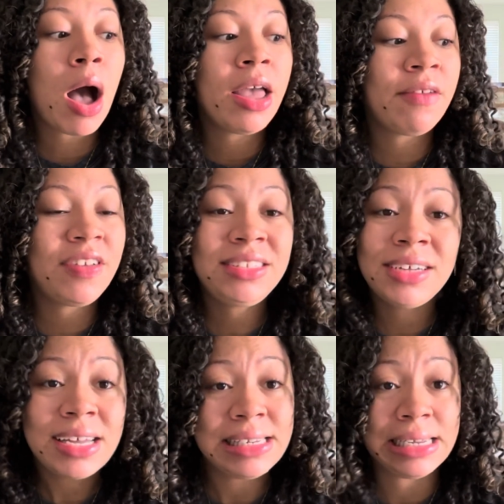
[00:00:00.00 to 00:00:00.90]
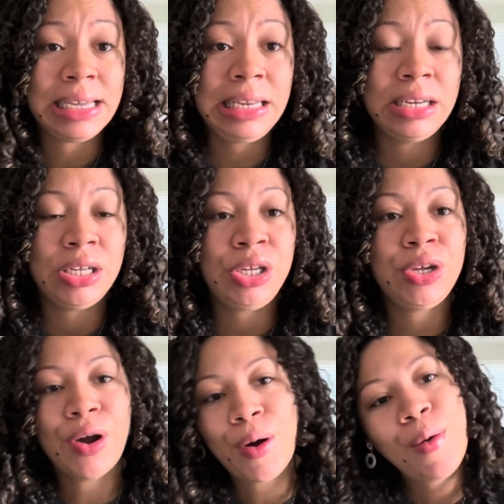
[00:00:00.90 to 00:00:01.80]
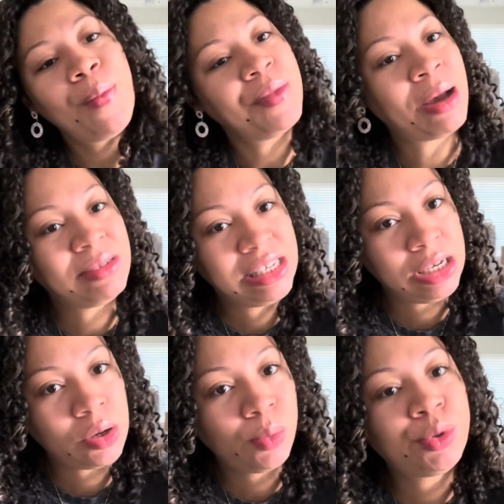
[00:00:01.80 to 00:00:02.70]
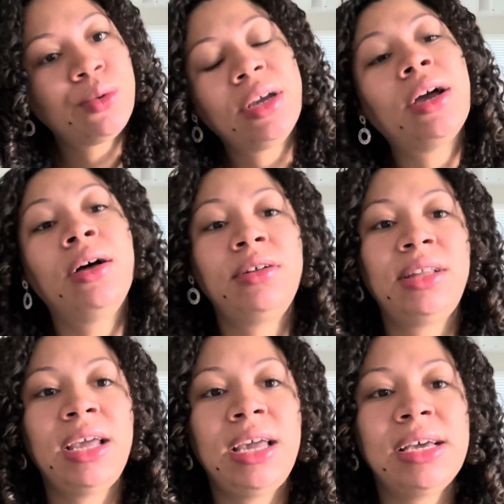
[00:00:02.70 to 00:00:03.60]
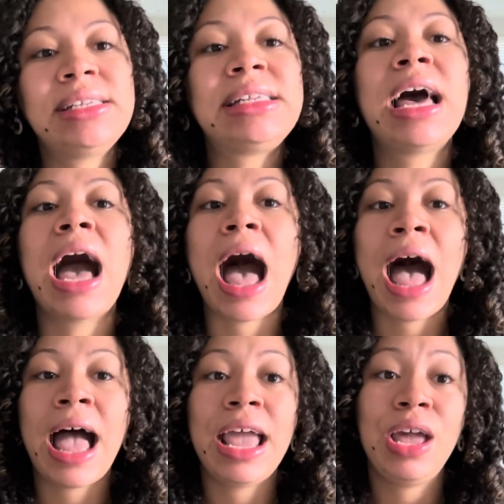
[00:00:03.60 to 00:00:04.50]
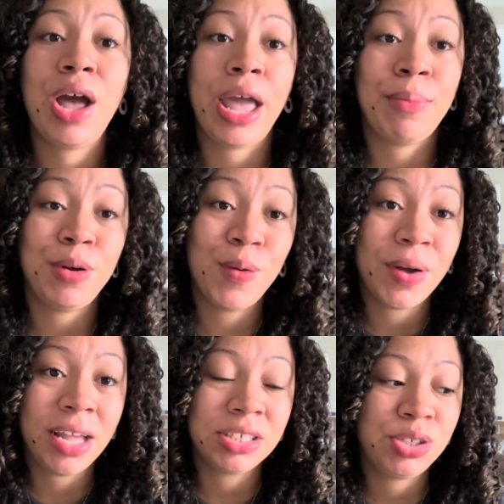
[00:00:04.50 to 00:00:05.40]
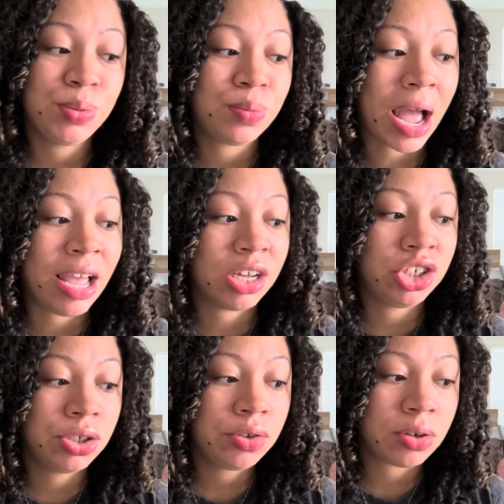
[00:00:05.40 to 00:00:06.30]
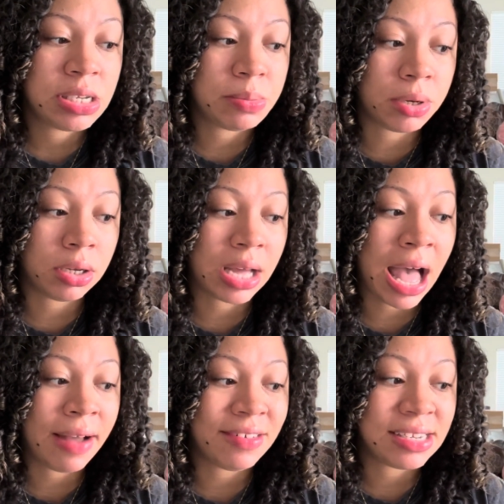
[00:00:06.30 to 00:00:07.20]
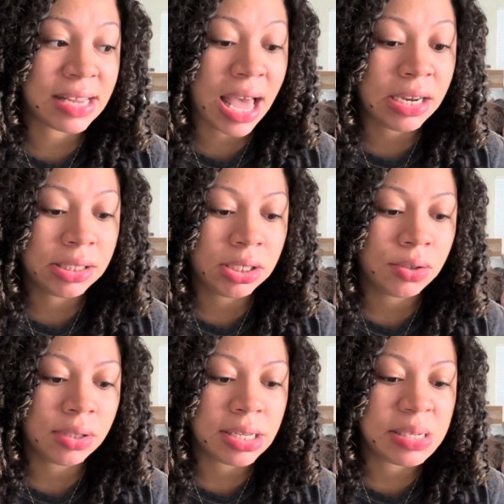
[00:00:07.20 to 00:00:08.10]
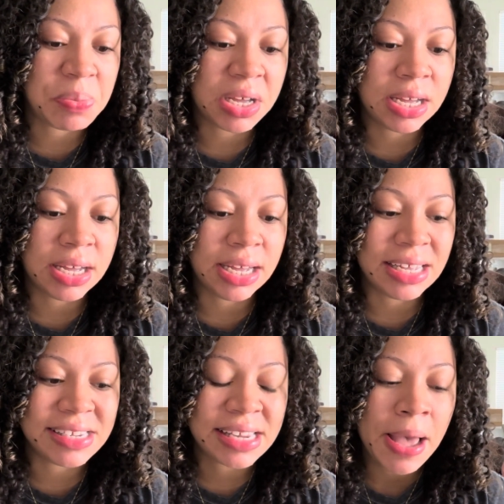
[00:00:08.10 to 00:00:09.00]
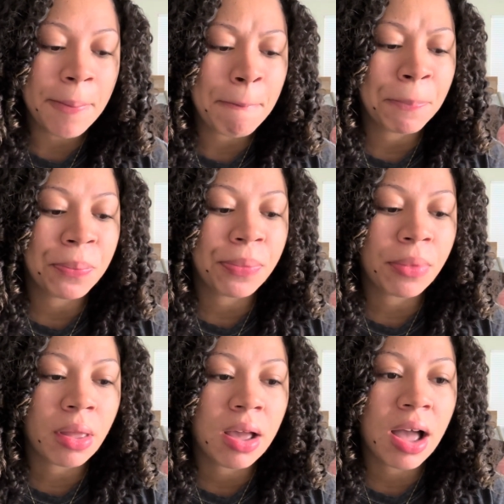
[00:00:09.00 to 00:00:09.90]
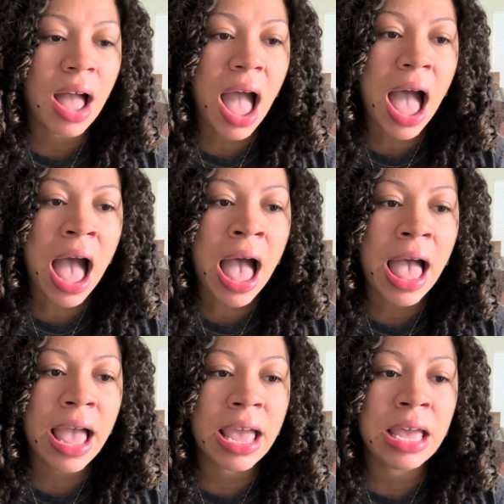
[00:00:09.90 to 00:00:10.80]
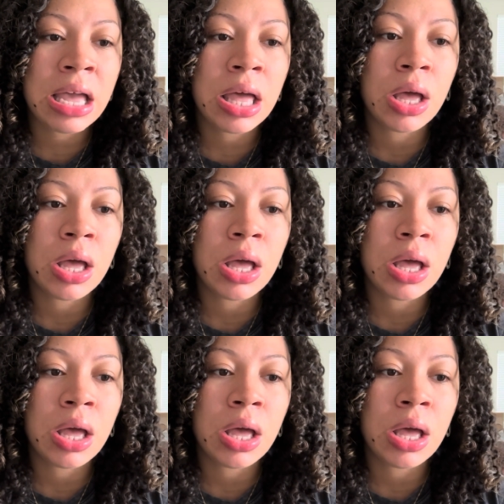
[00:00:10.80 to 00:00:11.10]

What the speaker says: it doesn't, you know, I'm still doing other things. I am going to write a children's book. I've decided to do this because even